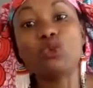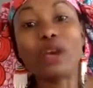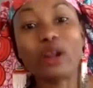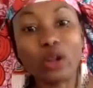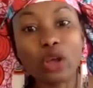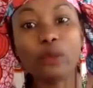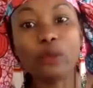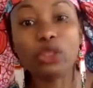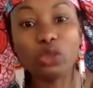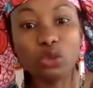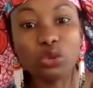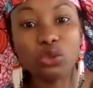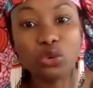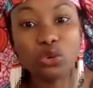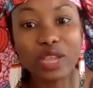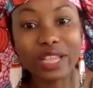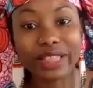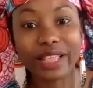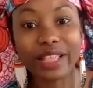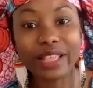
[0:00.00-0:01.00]
we are going to do
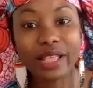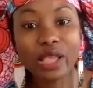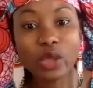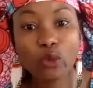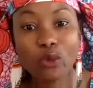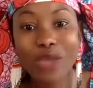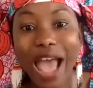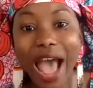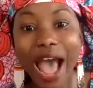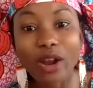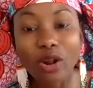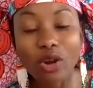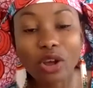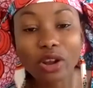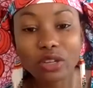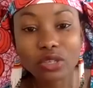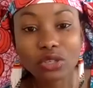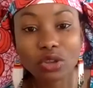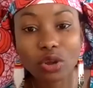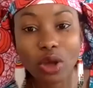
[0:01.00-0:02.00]
it. We are
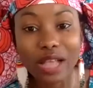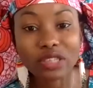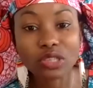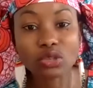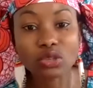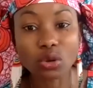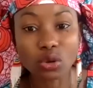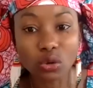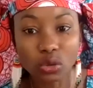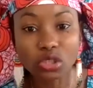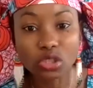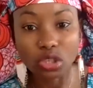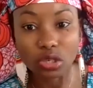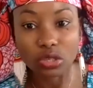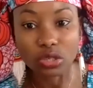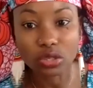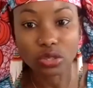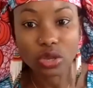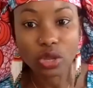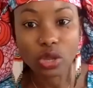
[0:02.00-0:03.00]
also
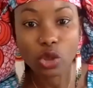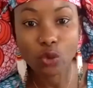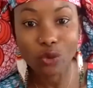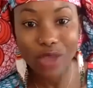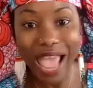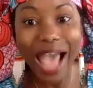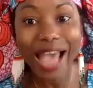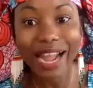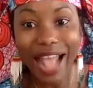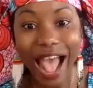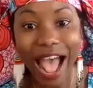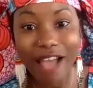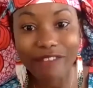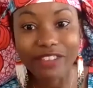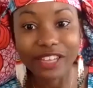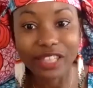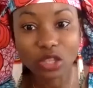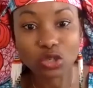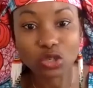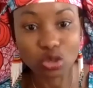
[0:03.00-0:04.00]
solutions. We are
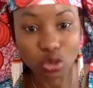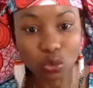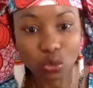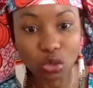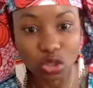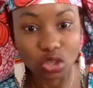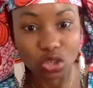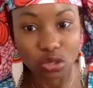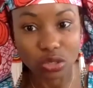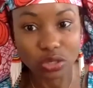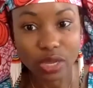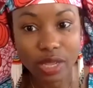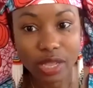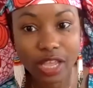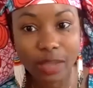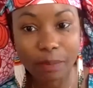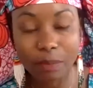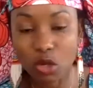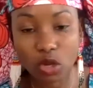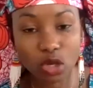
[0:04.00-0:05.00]
having the solutions,
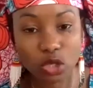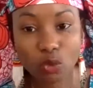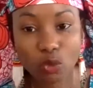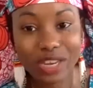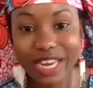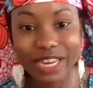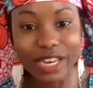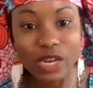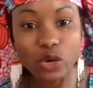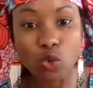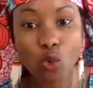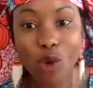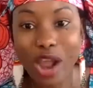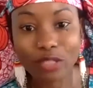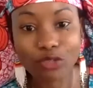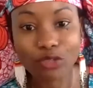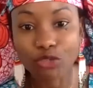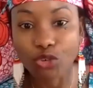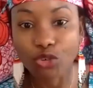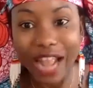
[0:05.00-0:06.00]
because we didn't wait
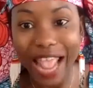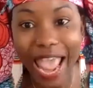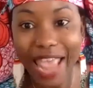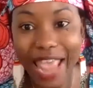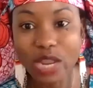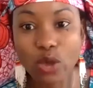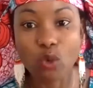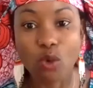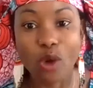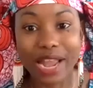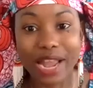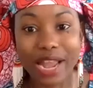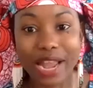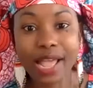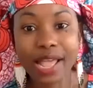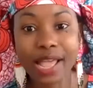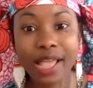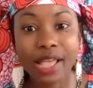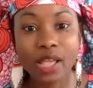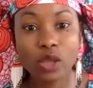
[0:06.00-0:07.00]
for anyone.
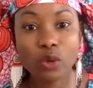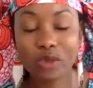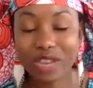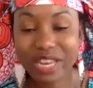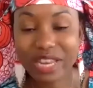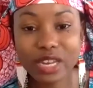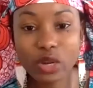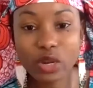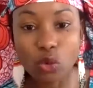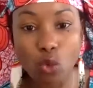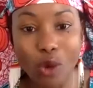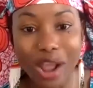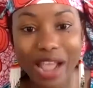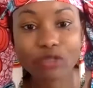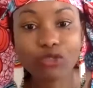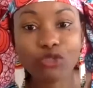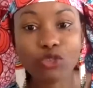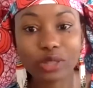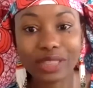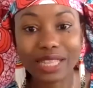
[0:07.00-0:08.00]
We didn't wait
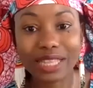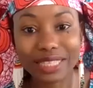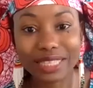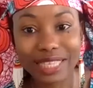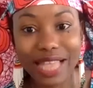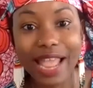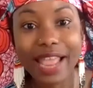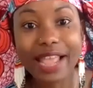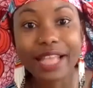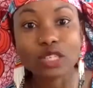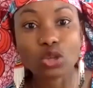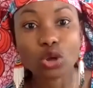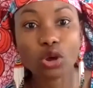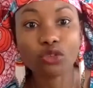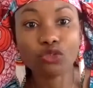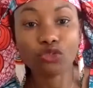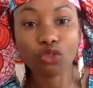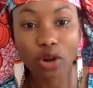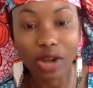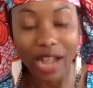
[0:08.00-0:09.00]
for the science or
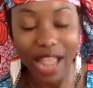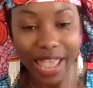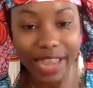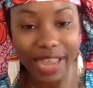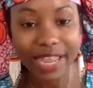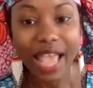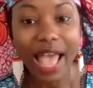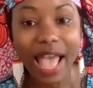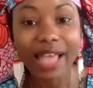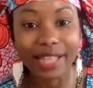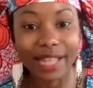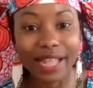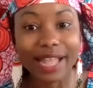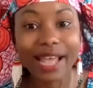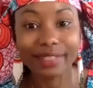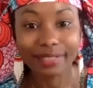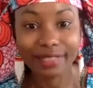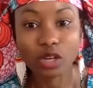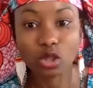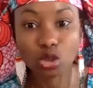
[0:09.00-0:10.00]
for any other
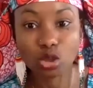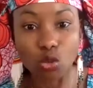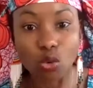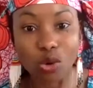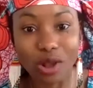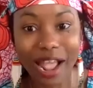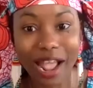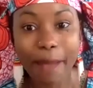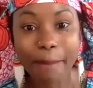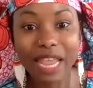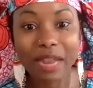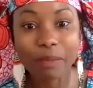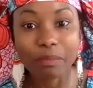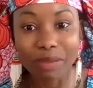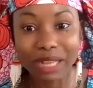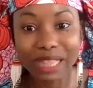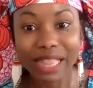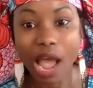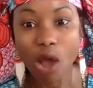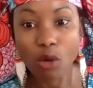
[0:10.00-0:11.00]
country to come and
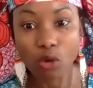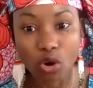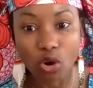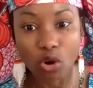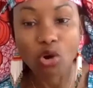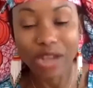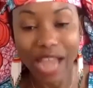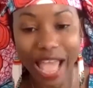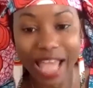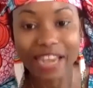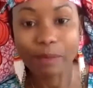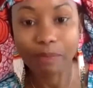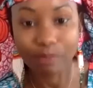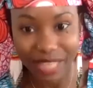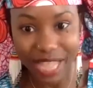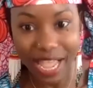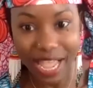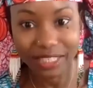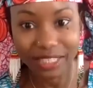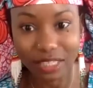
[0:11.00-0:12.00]
build our own
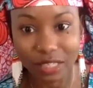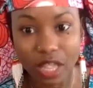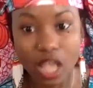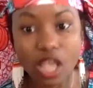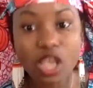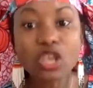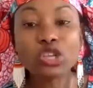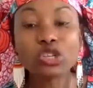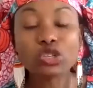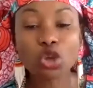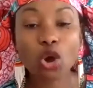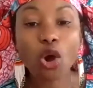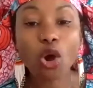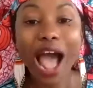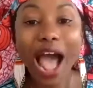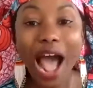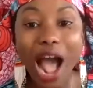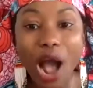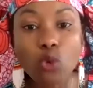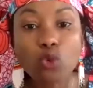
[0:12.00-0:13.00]
adaptations. So
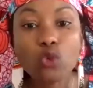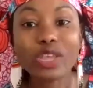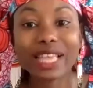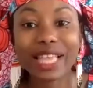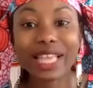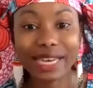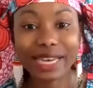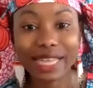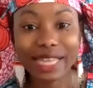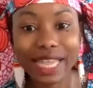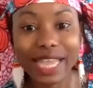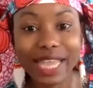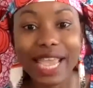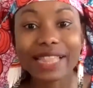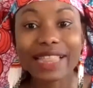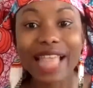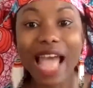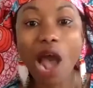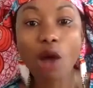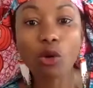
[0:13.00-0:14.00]
how we can
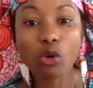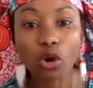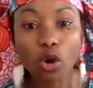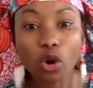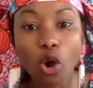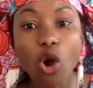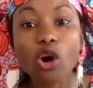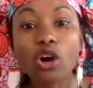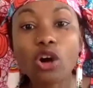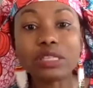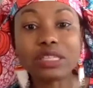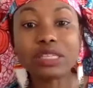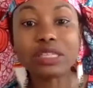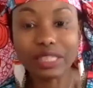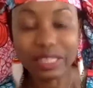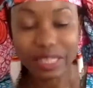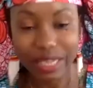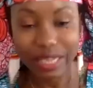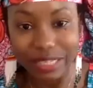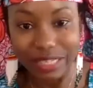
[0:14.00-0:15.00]
get our own
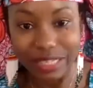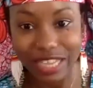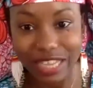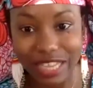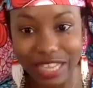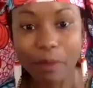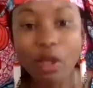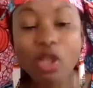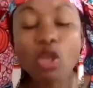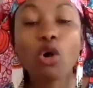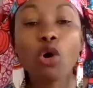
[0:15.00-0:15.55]
system